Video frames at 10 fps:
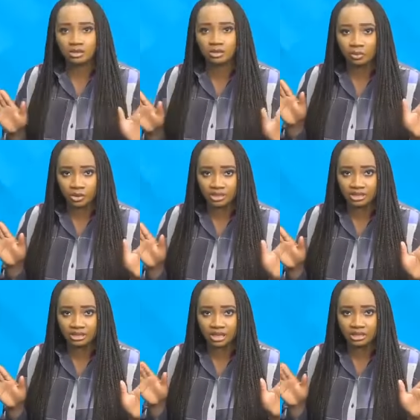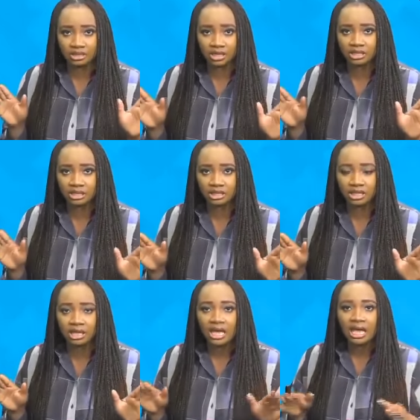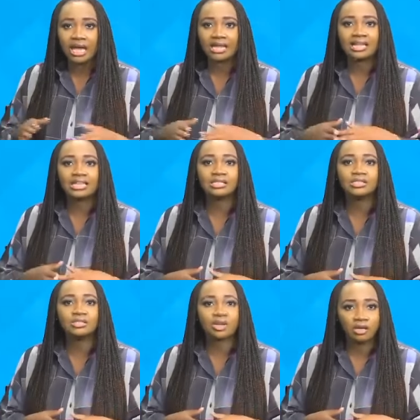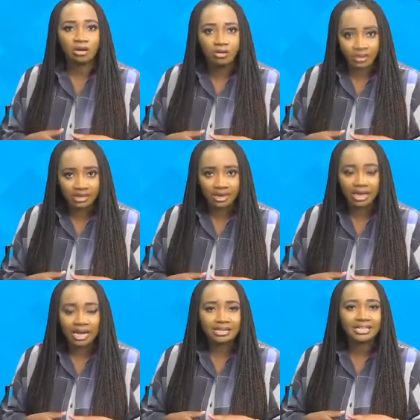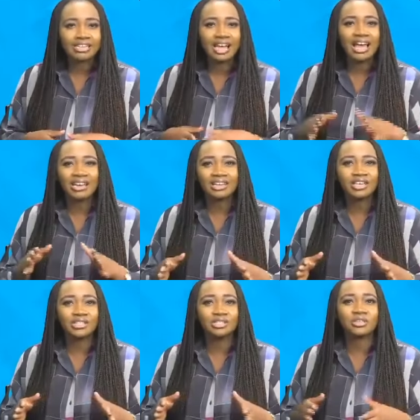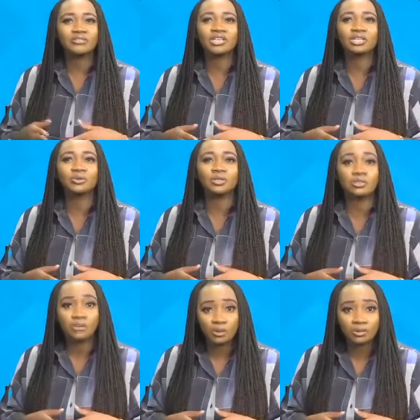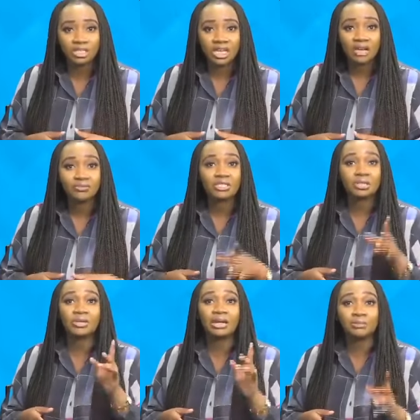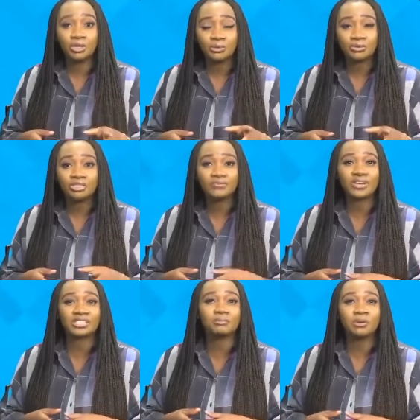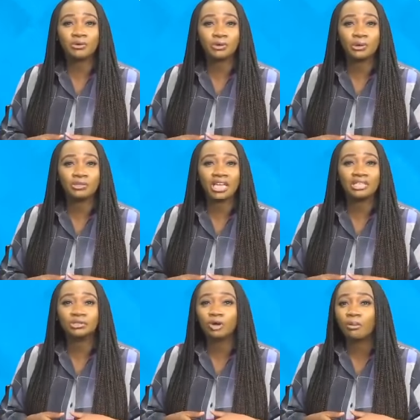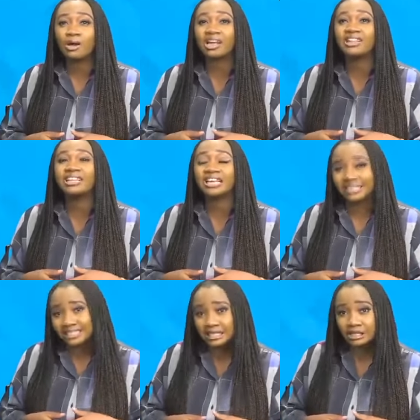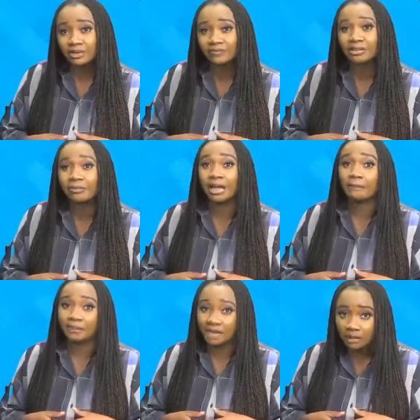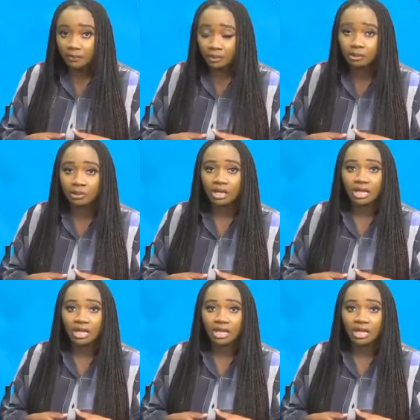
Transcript: the buzz on the internet lately, and that is none other than the allegations of sexual assault, physical abuse, faked miracles, and trauma allegedly suffered by people